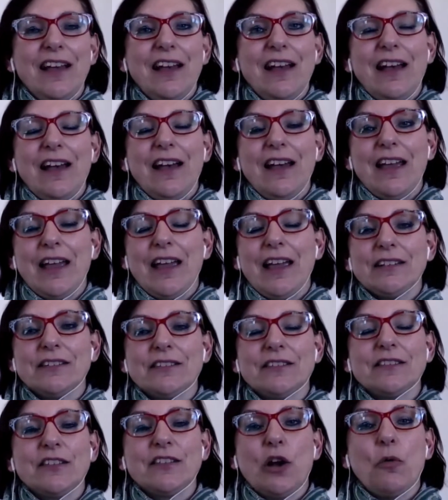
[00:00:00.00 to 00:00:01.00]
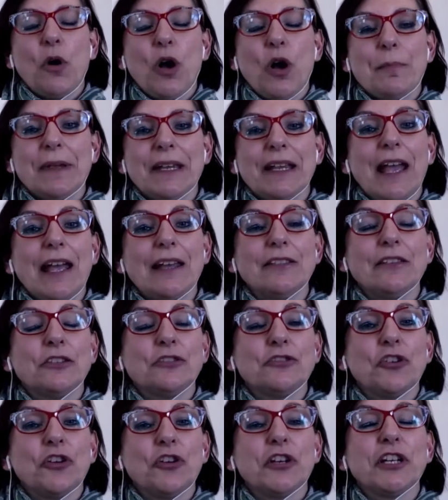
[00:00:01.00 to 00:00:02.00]
And so I began the
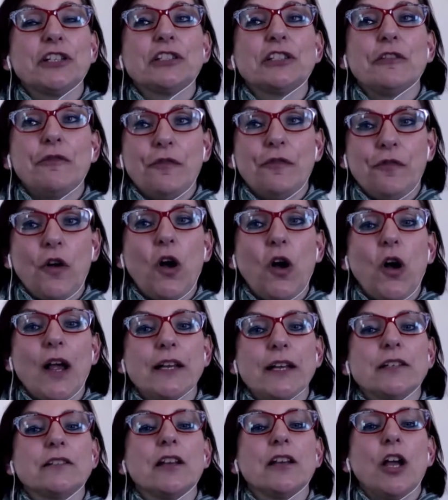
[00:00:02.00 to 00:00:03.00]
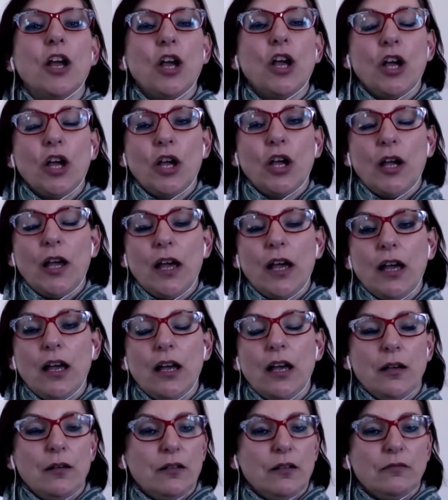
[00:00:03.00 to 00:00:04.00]
journey to find
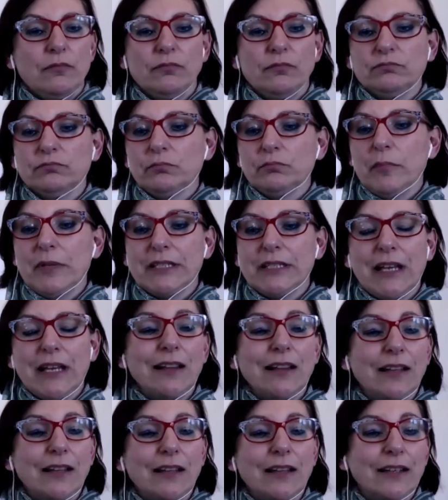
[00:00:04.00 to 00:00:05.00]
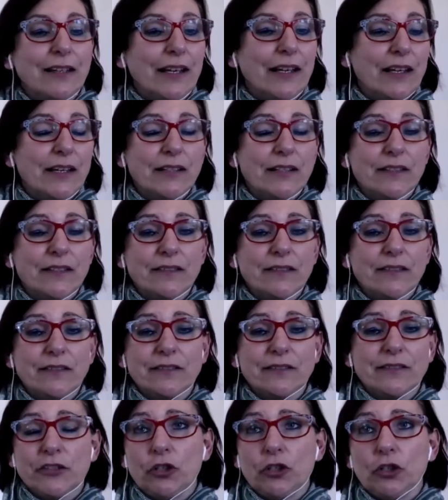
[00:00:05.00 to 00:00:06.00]
uh, modalities,
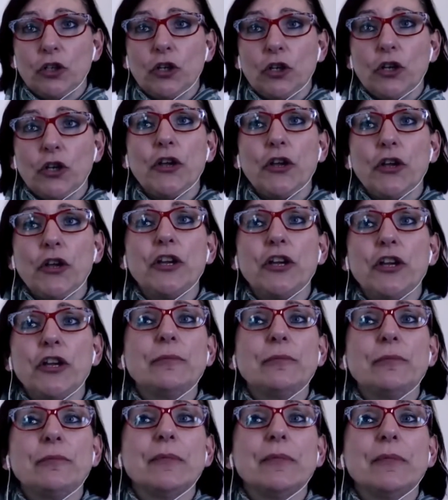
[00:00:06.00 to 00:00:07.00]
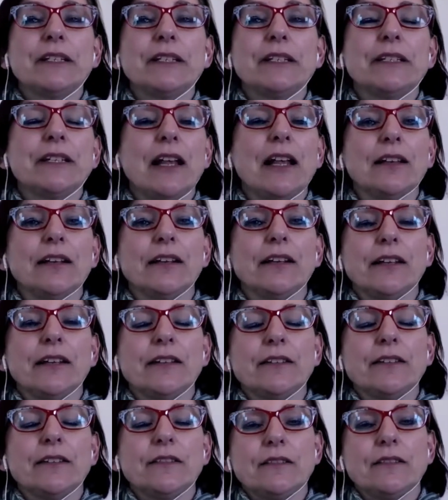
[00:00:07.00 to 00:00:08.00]
to learn
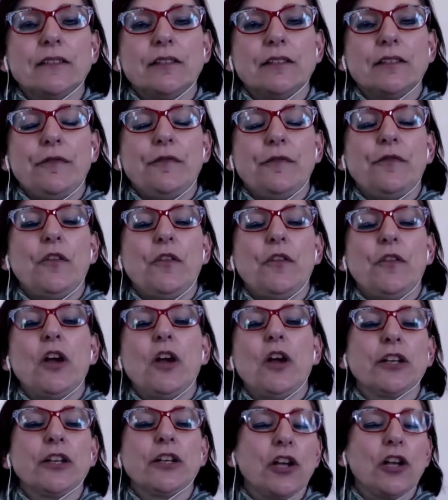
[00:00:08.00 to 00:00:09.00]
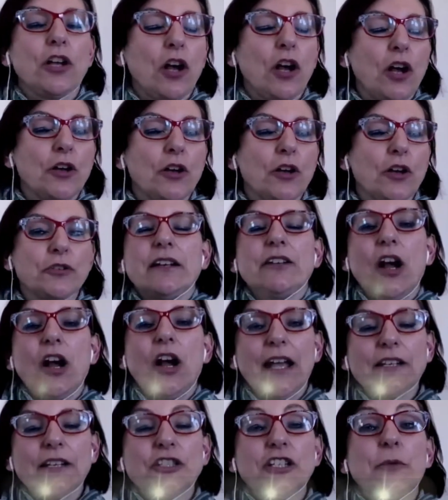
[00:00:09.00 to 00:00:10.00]
modalities, to find coach. I
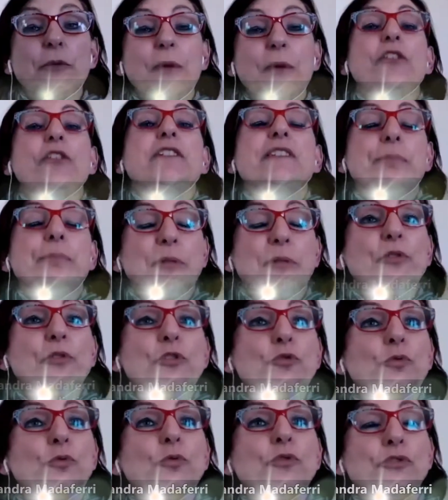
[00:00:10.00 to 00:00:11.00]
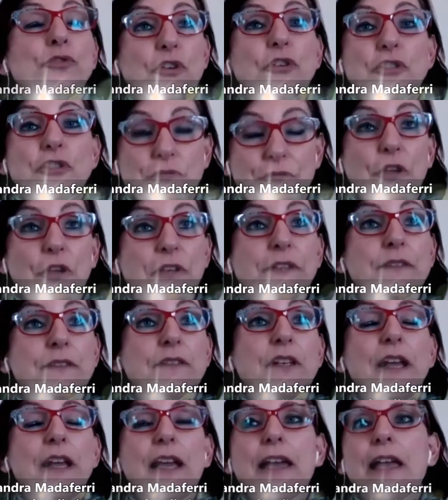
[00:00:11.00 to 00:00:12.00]
started, I actually went on a spiritual
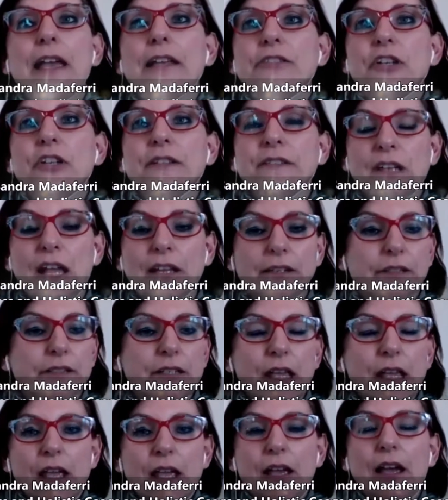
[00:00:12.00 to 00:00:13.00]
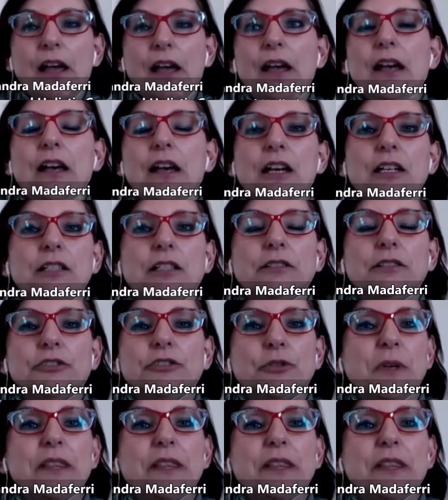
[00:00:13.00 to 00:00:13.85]
search first and I started